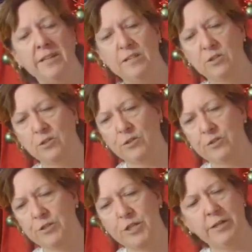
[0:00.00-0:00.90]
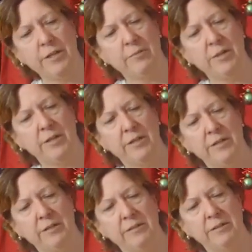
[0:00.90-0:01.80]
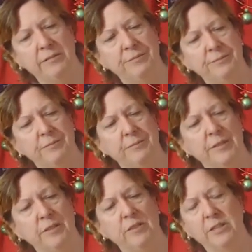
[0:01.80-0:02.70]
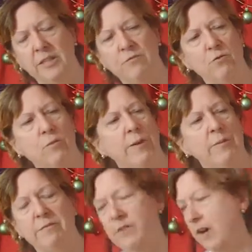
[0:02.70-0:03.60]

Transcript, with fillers: It doesn't look too chunky, but it looks like a four, maybe a